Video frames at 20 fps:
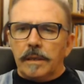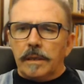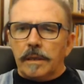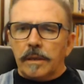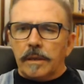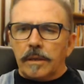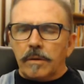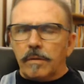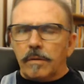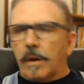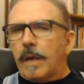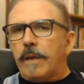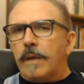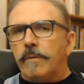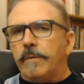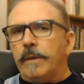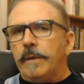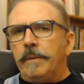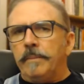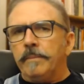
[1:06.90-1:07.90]

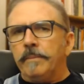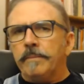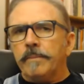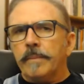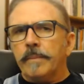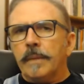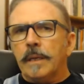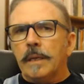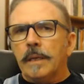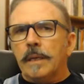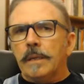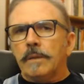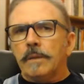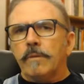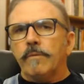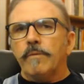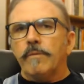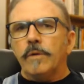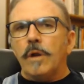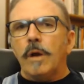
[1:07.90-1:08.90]
craving, the
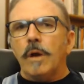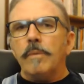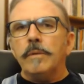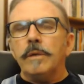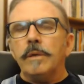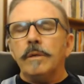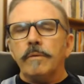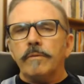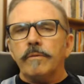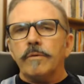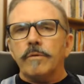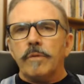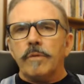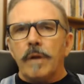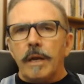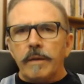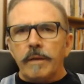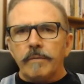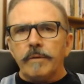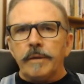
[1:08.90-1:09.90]
phenomenon of
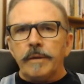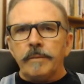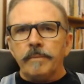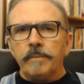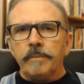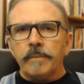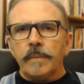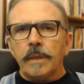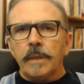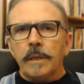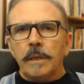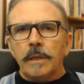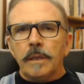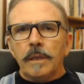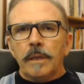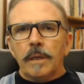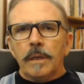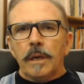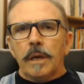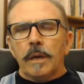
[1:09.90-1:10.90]
craving,
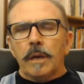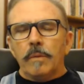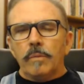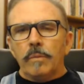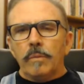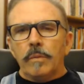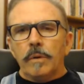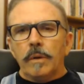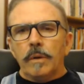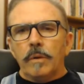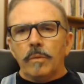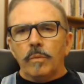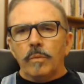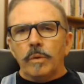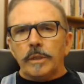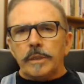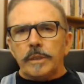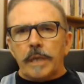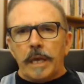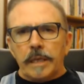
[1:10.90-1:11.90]

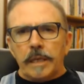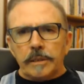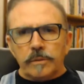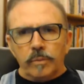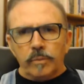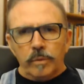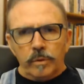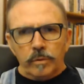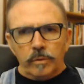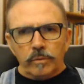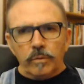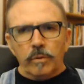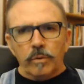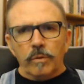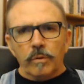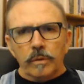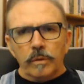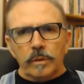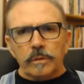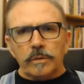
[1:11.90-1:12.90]
which has
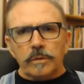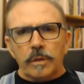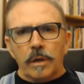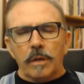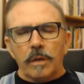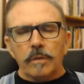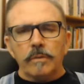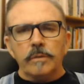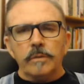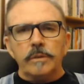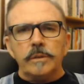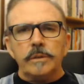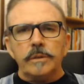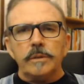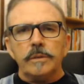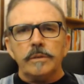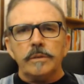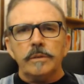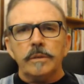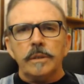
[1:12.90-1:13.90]
withdrawal and tolerance
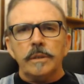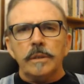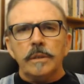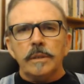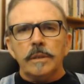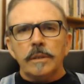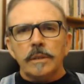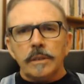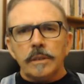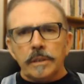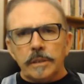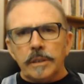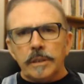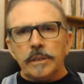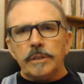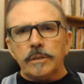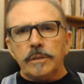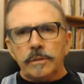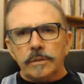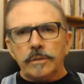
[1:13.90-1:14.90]

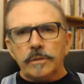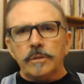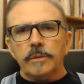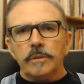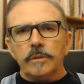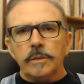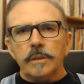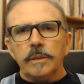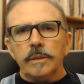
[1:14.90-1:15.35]
conditions to it,